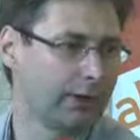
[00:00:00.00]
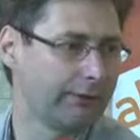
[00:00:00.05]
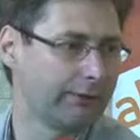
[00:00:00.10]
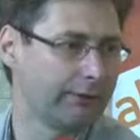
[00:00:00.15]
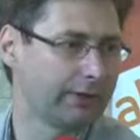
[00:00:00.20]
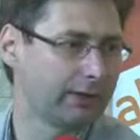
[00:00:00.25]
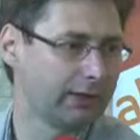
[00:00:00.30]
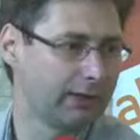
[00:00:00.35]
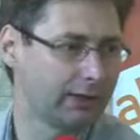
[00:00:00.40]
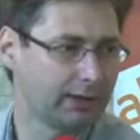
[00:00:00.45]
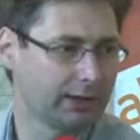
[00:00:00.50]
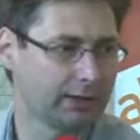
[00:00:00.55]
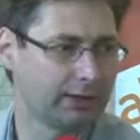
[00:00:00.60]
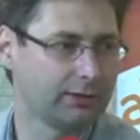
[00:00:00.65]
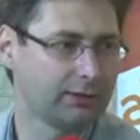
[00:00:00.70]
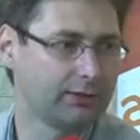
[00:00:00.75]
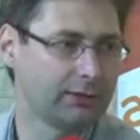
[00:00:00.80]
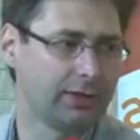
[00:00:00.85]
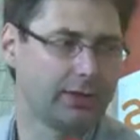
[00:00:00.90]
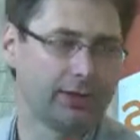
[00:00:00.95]
everything,
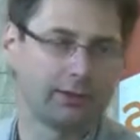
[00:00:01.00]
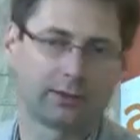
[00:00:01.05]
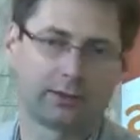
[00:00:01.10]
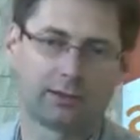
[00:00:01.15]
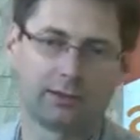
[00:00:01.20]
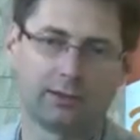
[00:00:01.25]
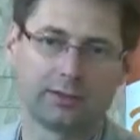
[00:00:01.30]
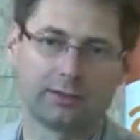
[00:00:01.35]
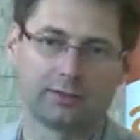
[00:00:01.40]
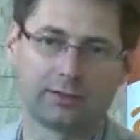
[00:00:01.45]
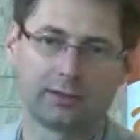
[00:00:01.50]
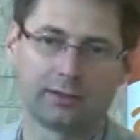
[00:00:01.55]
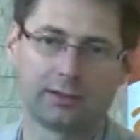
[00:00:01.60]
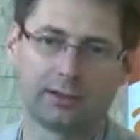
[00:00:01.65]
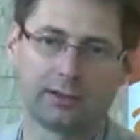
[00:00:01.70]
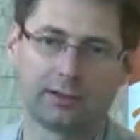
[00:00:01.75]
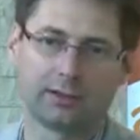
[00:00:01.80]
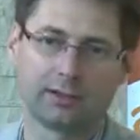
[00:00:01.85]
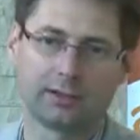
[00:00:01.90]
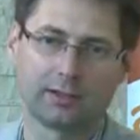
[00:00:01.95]
and
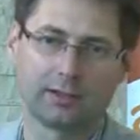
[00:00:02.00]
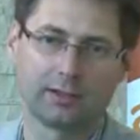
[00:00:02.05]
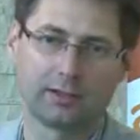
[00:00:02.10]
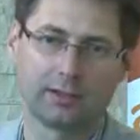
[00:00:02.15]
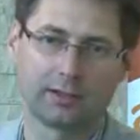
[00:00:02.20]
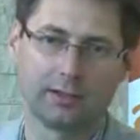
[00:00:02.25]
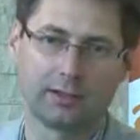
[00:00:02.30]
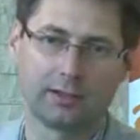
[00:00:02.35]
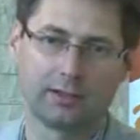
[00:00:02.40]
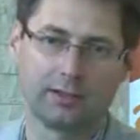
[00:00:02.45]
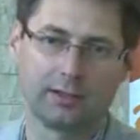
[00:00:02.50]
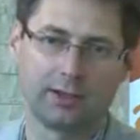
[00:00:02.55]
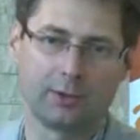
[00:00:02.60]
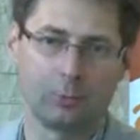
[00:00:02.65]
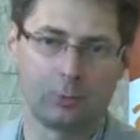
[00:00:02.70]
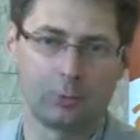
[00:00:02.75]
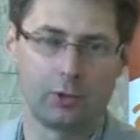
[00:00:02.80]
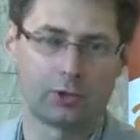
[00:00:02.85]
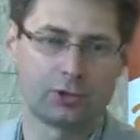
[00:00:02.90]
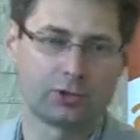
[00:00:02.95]
the
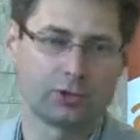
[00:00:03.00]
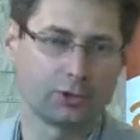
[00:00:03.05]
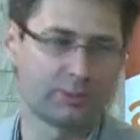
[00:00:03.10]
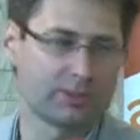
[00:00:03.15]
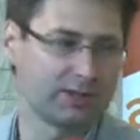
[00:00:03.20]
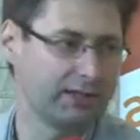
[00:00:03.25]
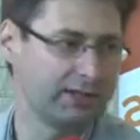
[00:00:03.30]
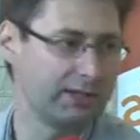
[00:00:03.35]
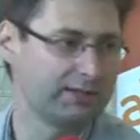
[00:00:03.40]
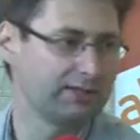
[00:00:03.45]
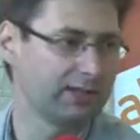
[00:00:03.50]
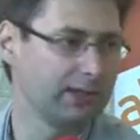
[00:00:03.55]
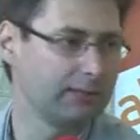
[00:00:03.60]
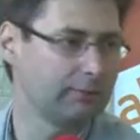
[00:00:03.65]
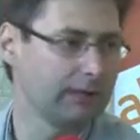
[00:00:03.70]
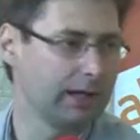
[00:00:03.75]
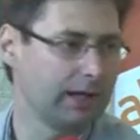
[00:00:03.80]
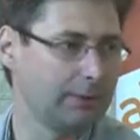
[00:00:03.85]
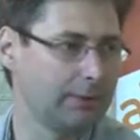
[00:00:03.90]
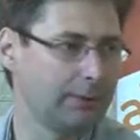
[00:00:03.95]
workshops at the same
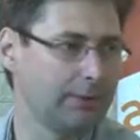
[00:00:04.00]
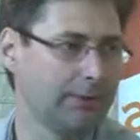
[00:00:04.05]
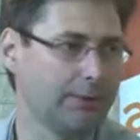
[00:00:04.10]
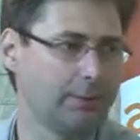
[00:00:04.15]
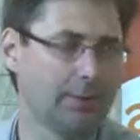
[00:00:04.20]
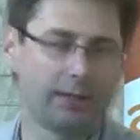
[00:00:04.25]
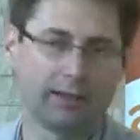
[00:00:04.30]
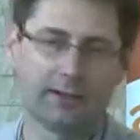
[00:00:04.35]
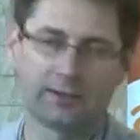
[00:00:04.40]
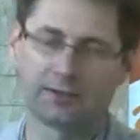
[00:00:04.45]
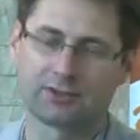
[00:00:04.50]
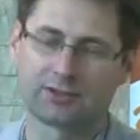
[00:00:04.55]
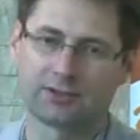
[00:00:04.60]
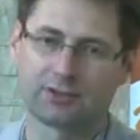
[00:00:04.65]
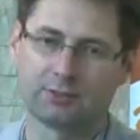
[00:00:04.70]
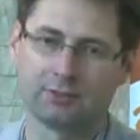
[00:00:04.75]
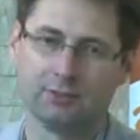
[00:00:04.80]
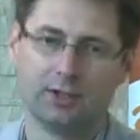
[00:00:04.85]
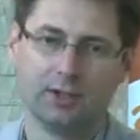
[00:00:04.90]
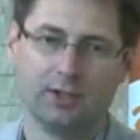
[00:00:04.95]
time with the panels.
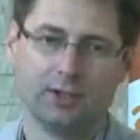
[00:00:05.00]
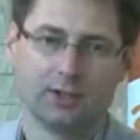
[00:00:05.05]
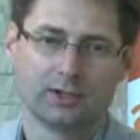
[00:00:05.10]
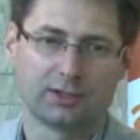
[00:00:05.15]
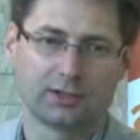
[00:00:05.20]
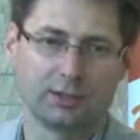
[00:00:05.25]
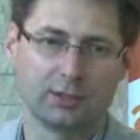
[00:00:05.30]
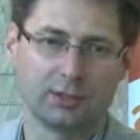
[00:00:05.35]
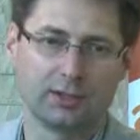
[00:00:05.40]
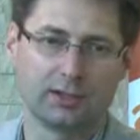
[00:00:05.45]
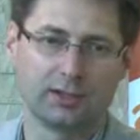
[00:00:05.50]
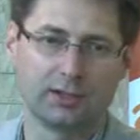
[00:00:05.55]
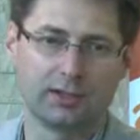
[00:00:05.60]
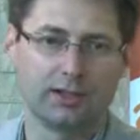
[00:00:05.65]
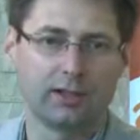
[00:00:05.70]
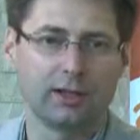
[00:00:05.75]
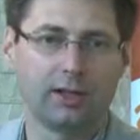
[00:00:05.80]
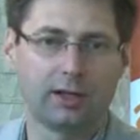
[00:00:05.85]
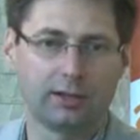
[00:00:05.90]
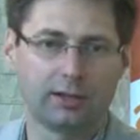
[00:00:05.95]
So
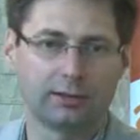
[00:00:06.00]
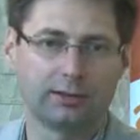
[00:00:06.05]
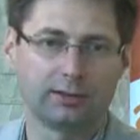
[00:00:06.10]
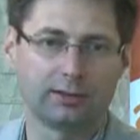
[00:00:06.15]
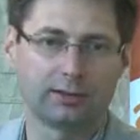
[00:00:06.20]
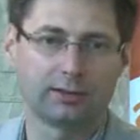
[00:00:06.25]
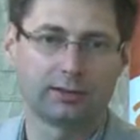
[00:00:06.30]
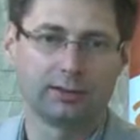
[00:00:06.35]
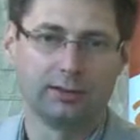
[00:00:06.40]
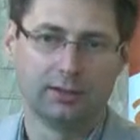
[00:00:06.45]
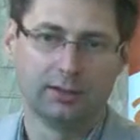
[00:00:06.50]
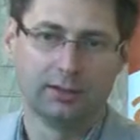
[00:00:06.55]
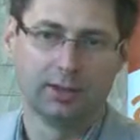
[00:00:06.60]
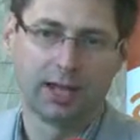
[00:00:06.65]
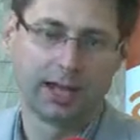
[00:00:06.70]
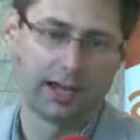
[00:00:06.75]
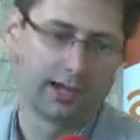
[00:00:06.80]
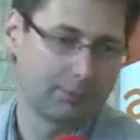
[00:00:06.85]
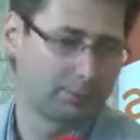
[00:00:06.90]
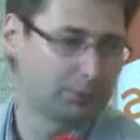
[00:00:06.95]

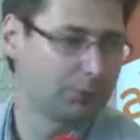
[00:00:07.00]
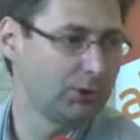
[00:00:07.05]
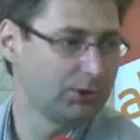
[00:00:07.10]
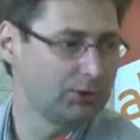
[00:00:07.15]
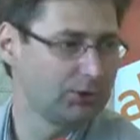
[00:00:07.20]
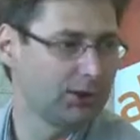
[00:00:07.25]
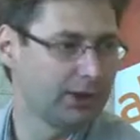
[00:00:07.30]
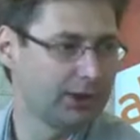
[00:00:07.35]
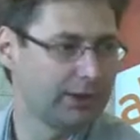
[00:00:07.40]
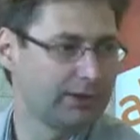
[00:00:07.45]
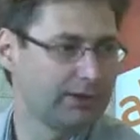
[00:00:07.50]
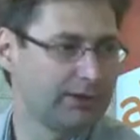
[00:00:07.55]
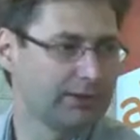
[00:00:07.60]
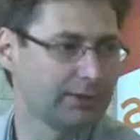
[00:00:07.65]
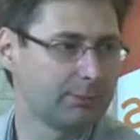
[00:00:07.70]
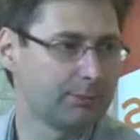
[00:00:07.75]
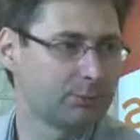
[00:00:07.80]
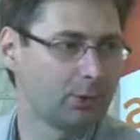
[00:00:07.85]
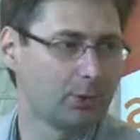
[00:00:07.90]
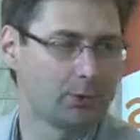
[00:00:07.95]
I appreciate this
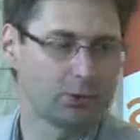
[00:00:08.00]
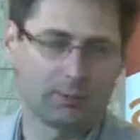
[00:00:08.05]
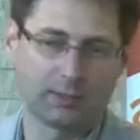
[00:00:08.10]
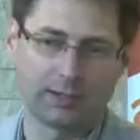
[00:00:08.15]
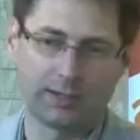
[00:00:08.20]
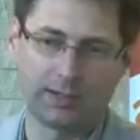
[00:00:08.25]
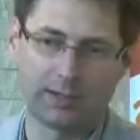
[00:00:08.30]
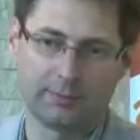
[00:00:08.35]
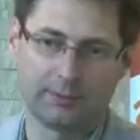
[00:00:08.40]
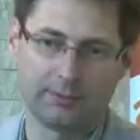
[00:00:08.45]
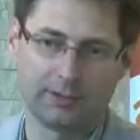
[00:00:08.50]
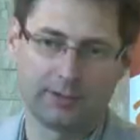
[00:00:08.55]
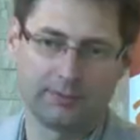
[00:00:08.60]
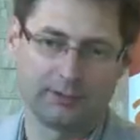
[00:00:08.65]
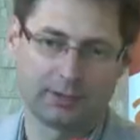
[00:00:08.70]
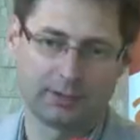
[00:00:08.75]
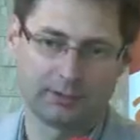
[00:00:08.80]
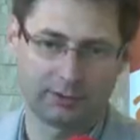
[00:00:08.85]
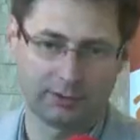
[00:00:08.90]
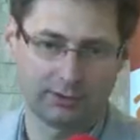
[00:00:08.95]
approach, but I believe
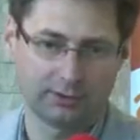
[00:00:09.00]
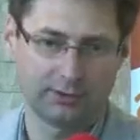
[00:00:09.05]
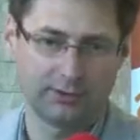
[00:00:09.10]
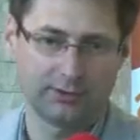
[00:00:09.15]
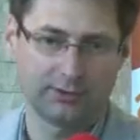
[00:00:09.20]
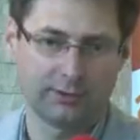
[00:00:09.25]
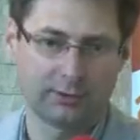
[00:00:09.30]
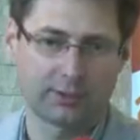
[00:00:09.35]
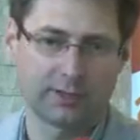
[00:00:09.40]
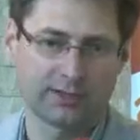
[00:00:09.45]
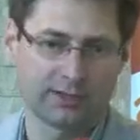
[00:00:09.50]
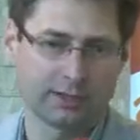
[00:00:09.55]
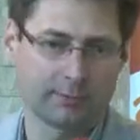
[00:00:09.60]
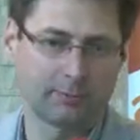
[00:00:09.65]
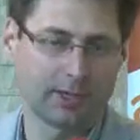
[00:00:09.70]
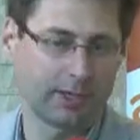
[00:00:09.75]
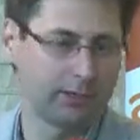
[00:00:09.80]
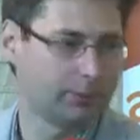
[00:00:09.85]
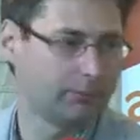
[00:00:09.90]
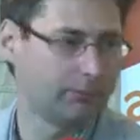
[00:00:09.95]
that there are some
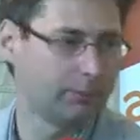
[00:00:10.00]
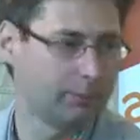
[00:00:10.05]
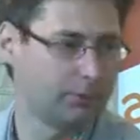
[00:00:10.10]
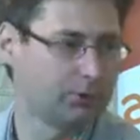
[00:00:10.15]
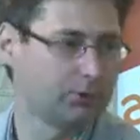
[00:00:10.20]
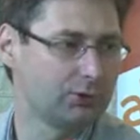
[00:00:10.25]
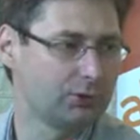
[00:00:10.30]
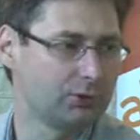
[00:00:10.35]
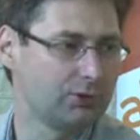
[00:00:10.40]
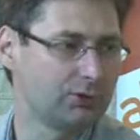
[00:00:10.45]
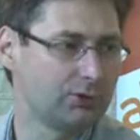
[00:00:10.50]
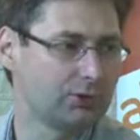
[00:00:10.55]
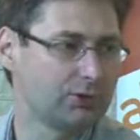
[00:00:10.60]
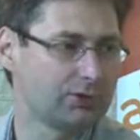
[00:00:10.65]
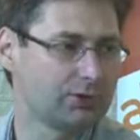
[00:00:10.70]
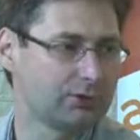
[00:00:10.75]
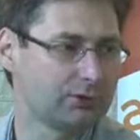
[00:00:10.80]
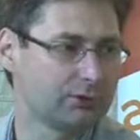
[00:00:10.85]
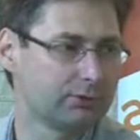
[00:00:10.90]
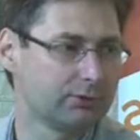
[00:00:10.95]
kind of
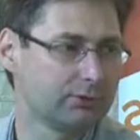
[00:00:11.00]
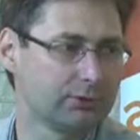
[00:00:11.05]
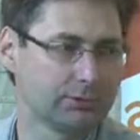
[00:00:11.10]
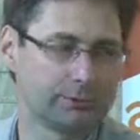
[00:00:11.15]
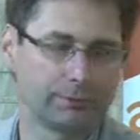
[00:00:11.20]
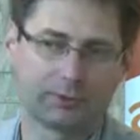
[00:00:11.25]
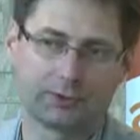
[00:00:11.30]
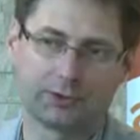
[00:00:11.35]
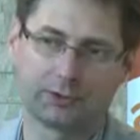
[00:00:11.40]
opportunities to